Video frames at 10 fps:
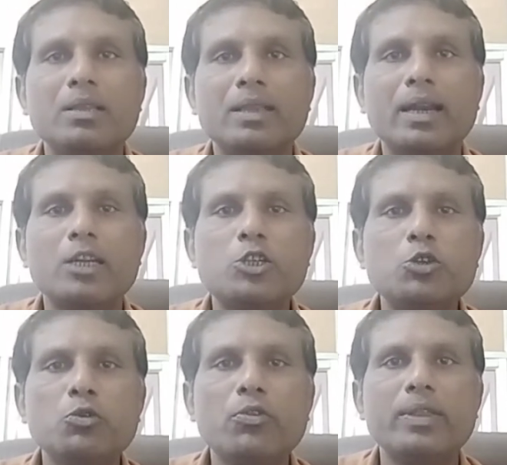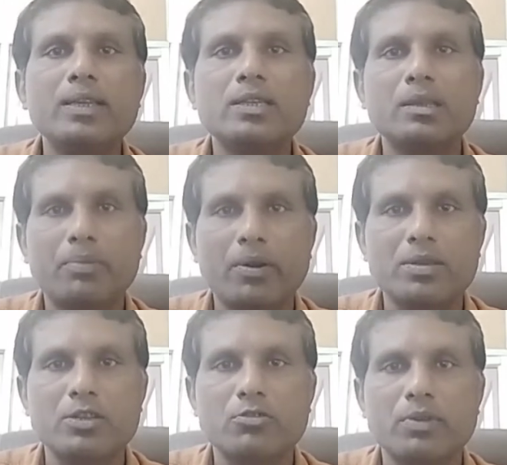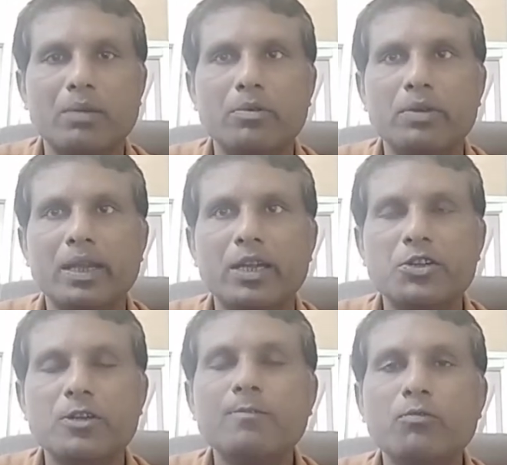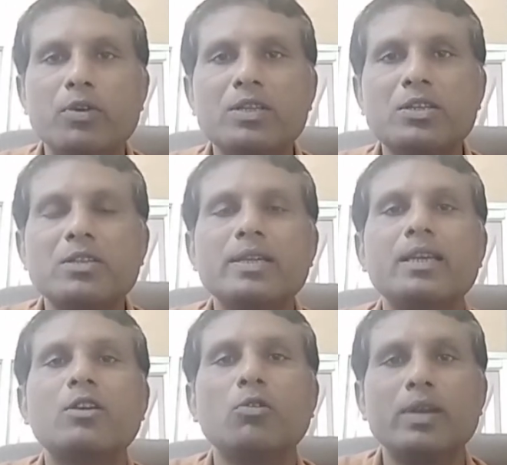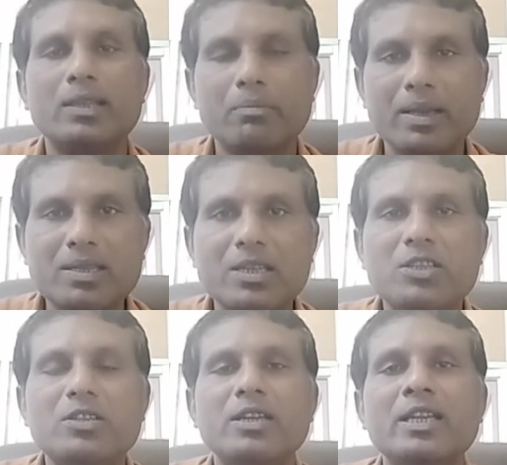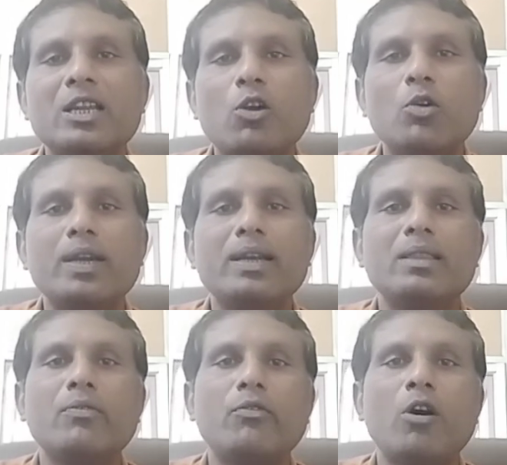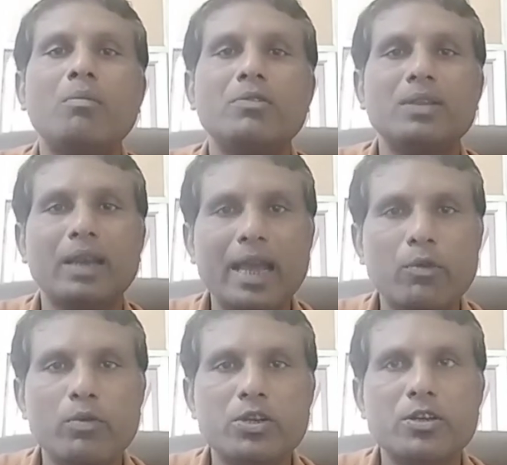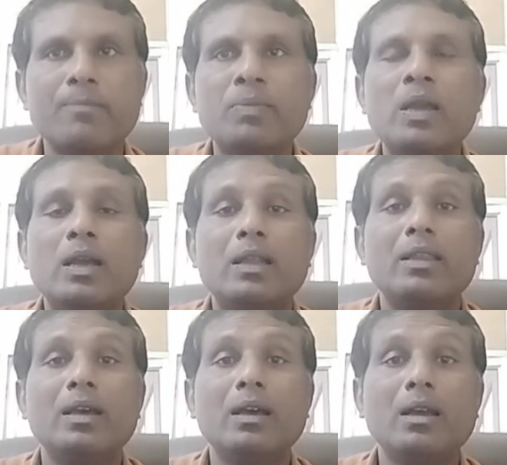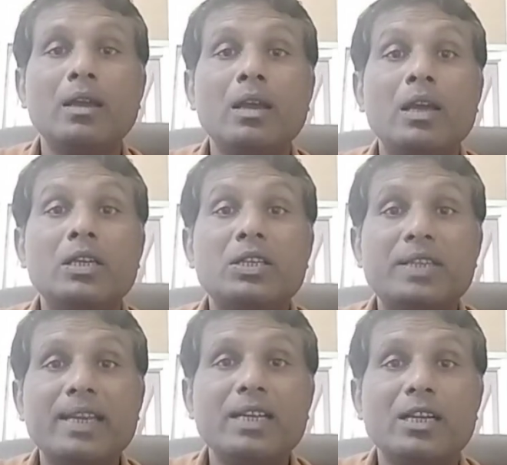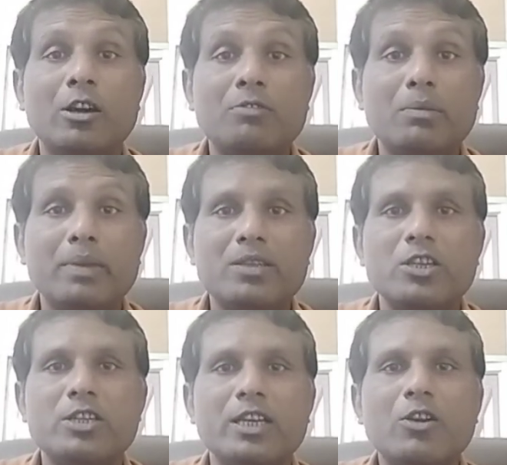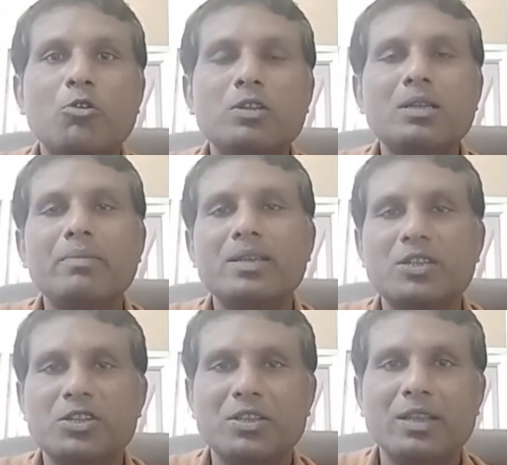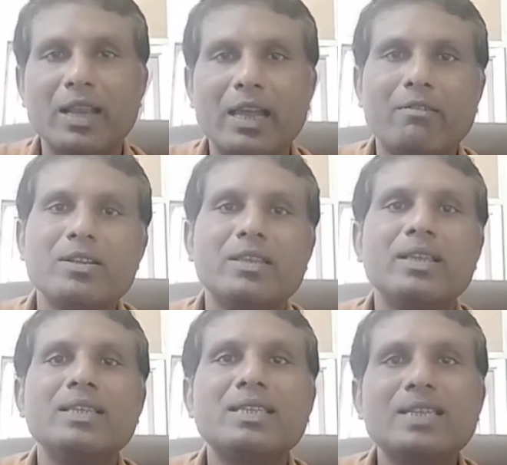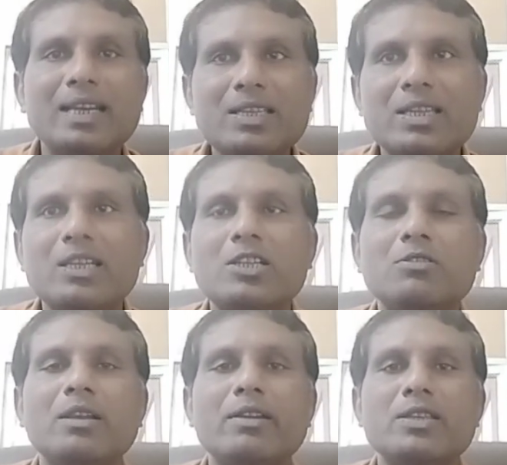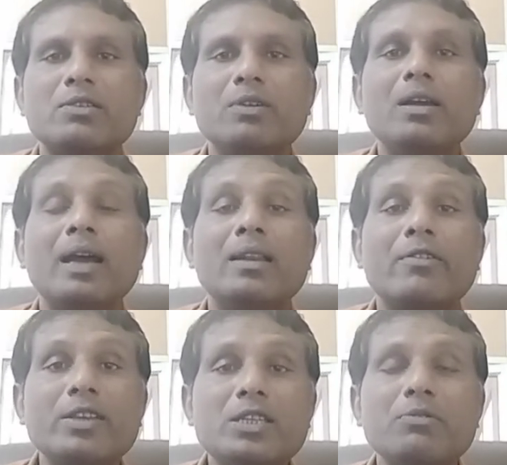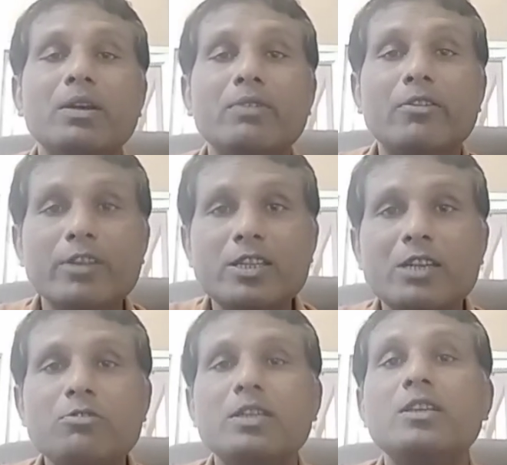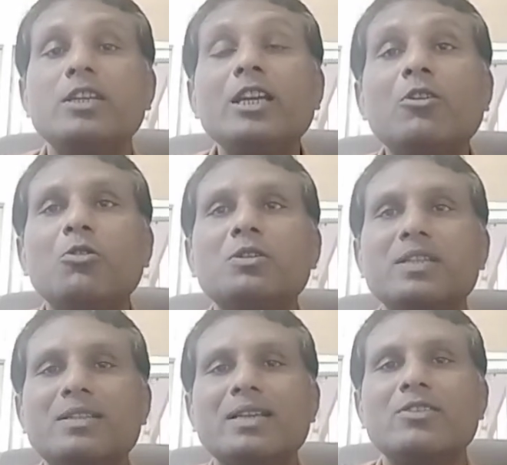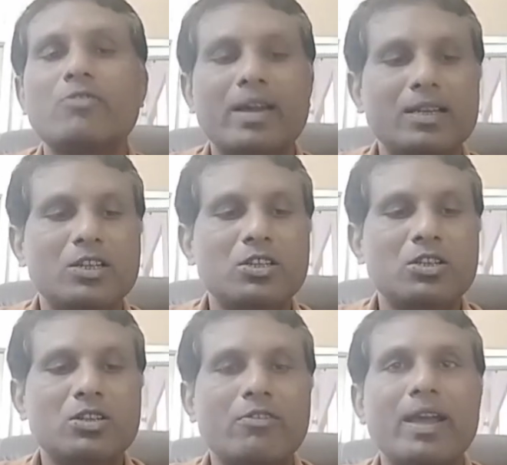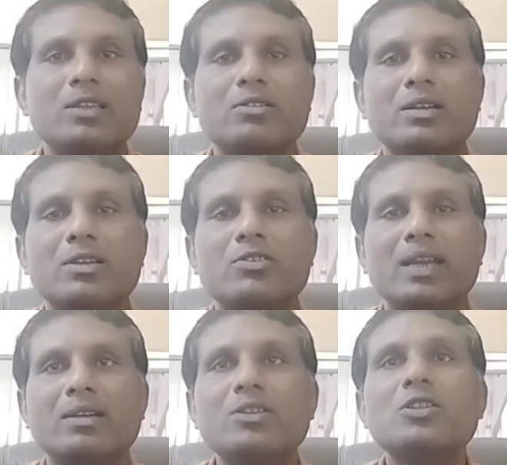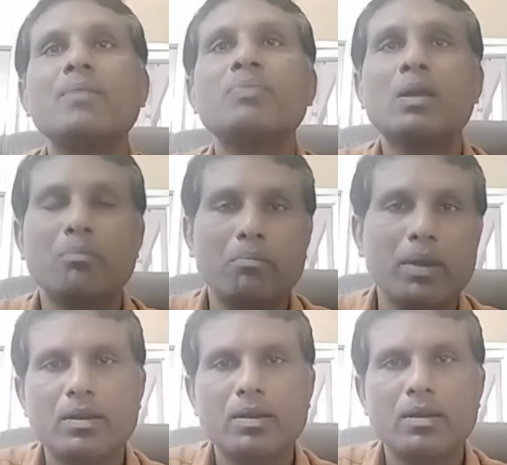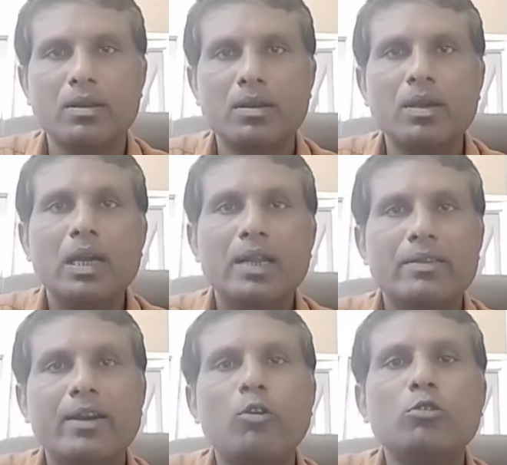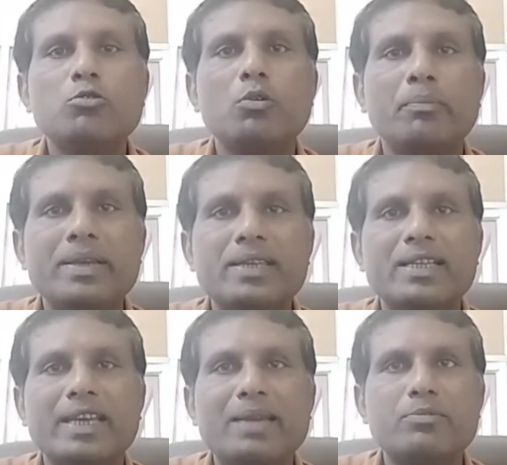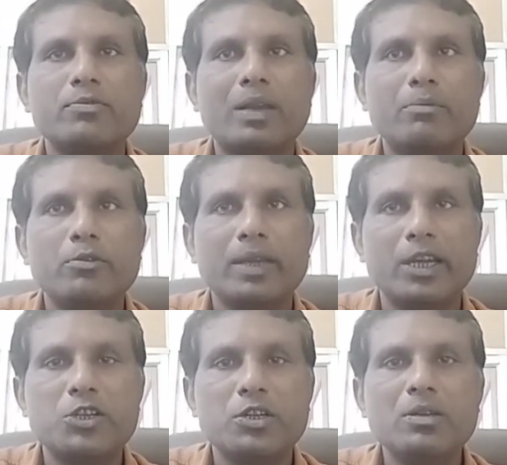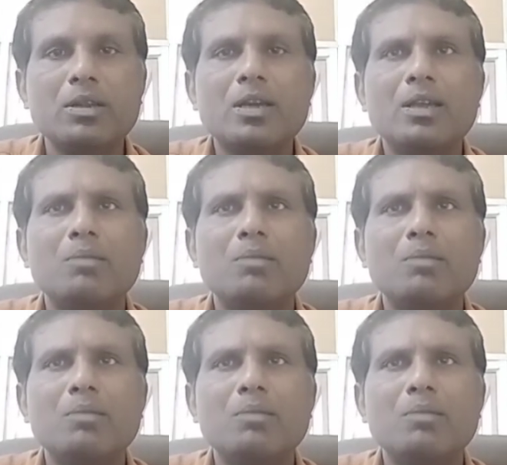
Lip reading: There are 2 things in the process of communication. First is encoding. The message is encoded in the form of the language. The sender of the message encodes the message in the language and then sends it to the receiver, and receiver, when receives it, decodes it and tries to understand its meaning. There are also basic types of communication.